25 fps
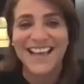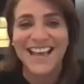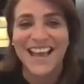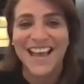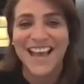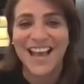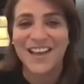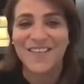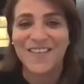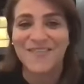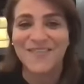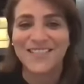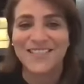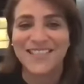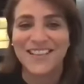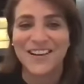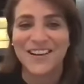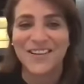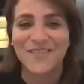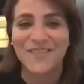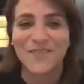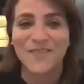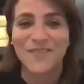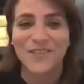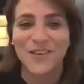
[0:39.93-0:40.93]
I was
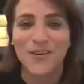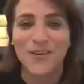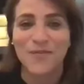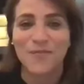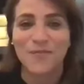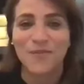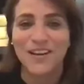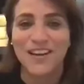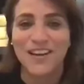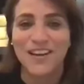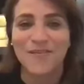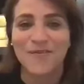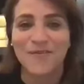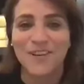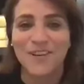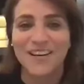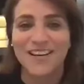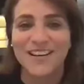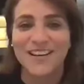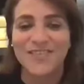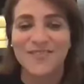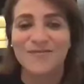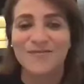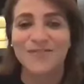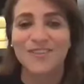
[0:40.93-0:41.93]
there for the opening. What
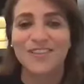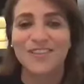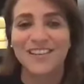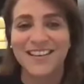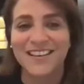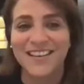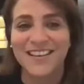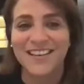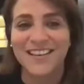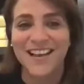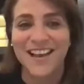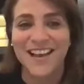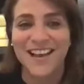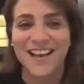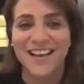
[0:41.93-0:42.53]
a thrilling